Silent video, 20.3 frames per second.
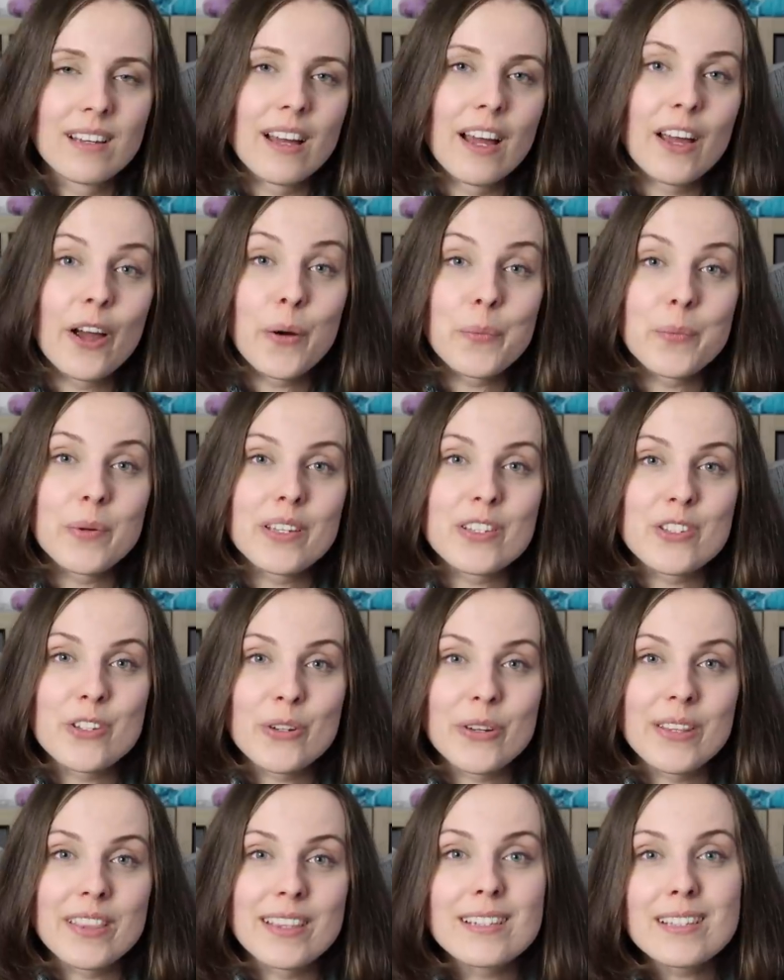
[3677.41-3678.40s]
I hope you
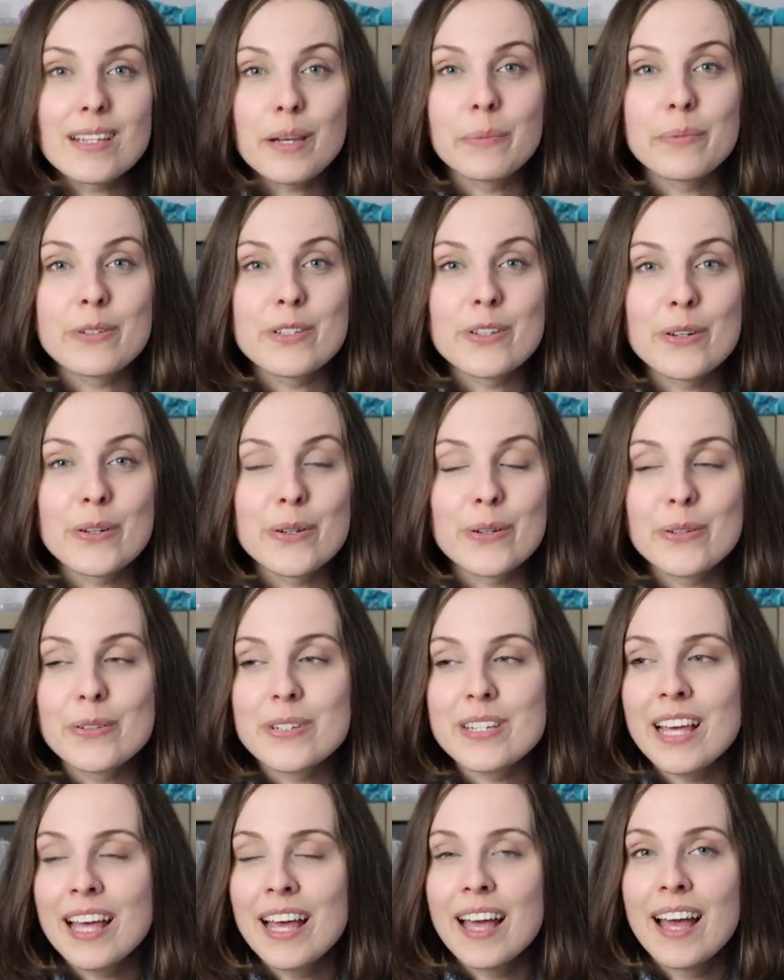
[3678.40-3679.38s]
enjoyed this
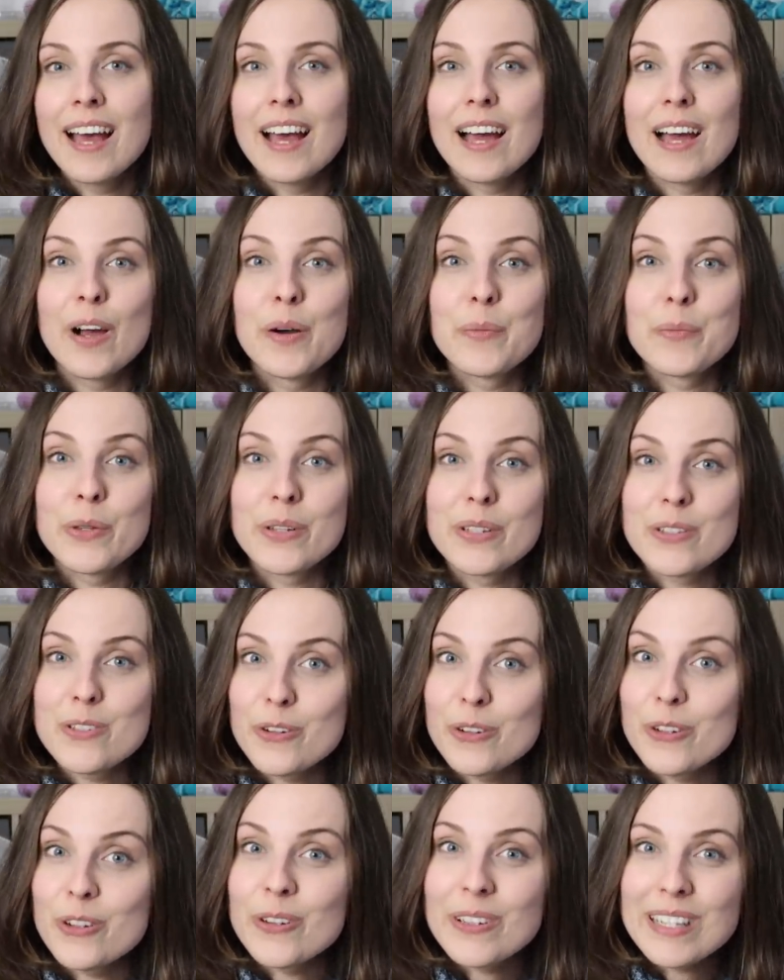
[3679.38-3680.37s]
episode. I hope you
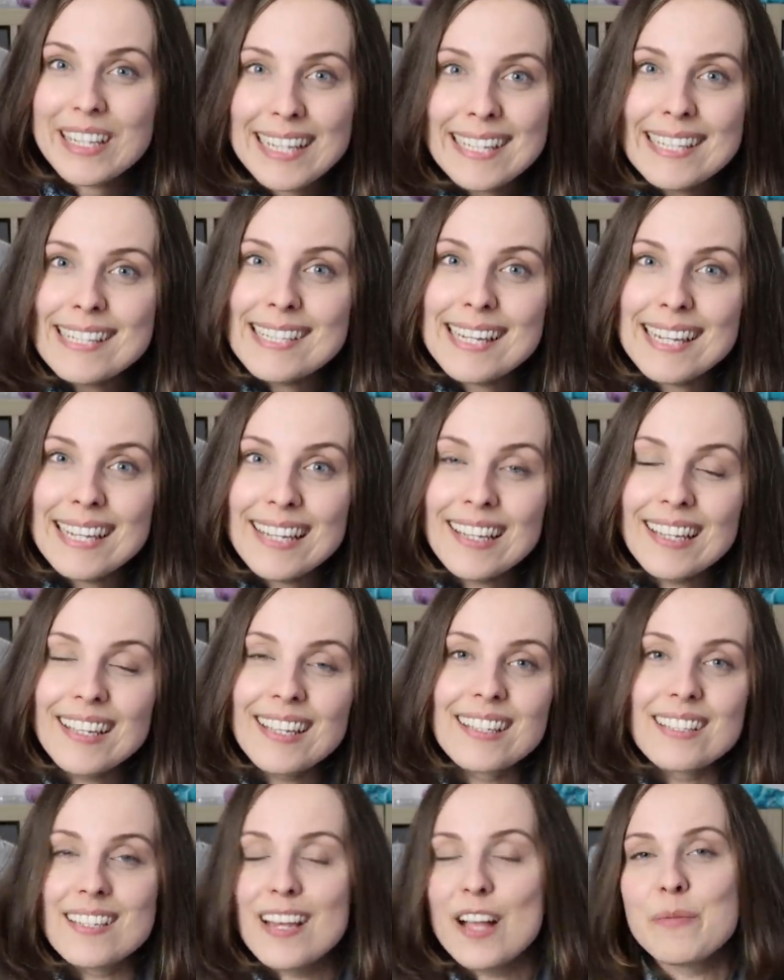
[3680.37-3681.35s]
enjoy your
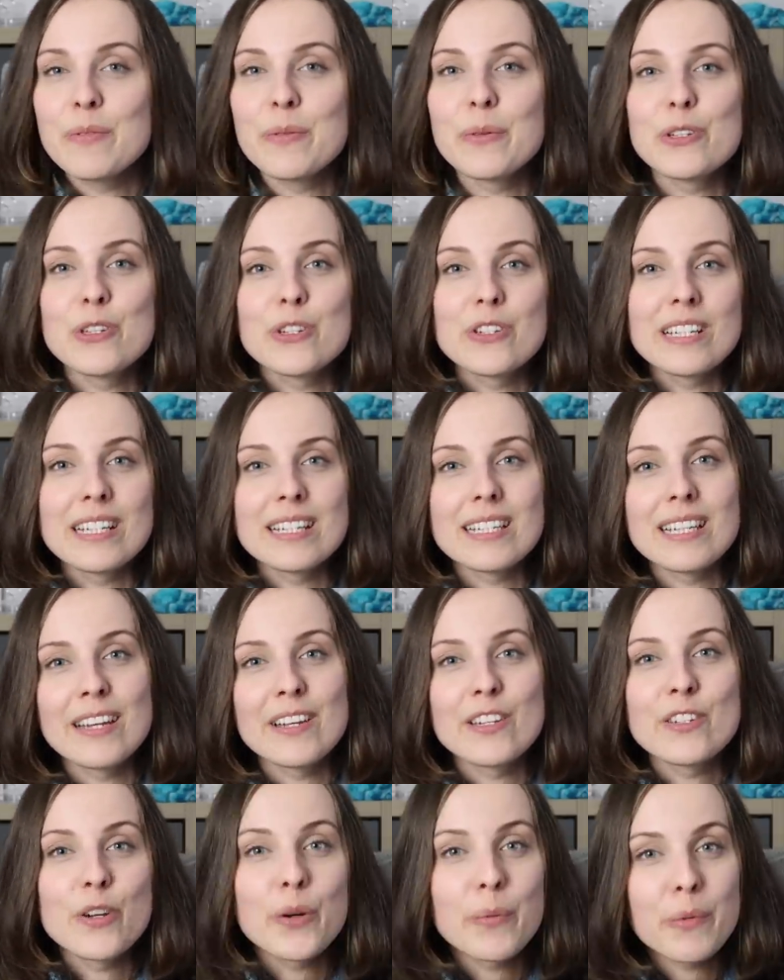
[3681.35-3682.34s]
knitting. Tell me what you're
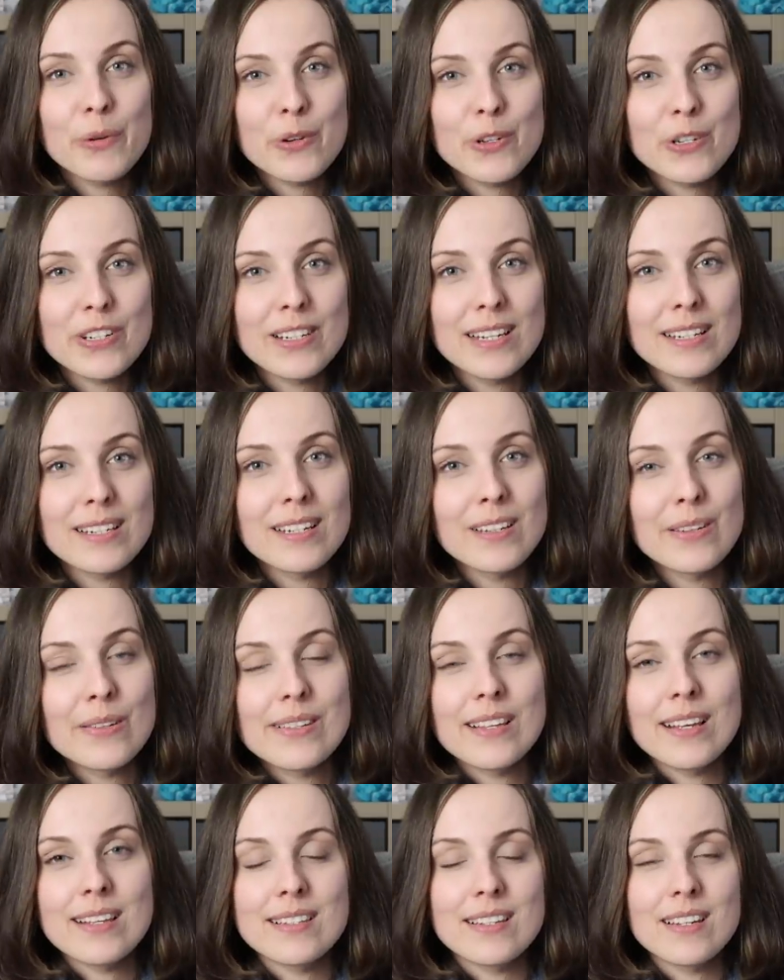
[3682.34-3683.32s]
knitting. Show me what you're knitting.
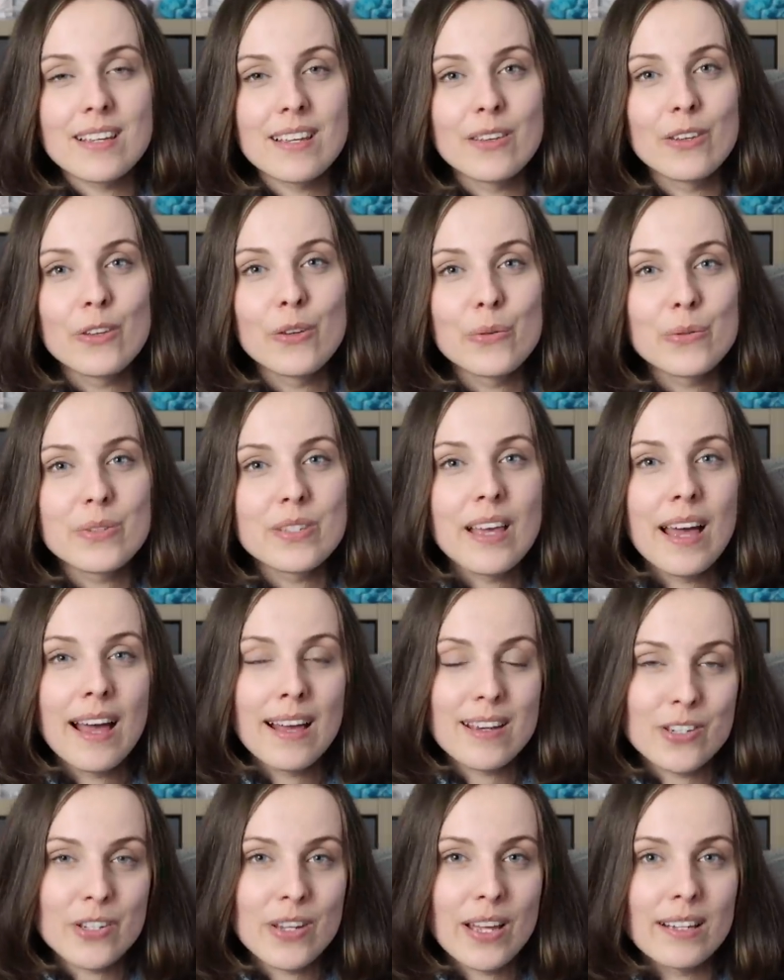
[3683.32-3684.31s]
Use, use
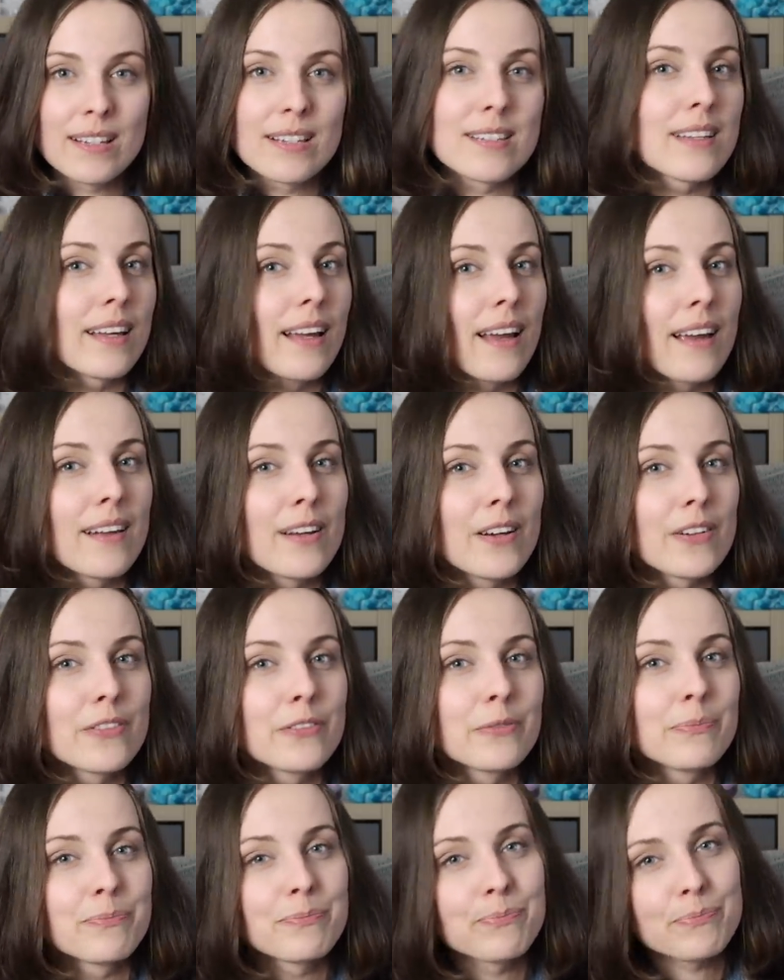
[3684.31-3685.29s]
hashtag knitting I love.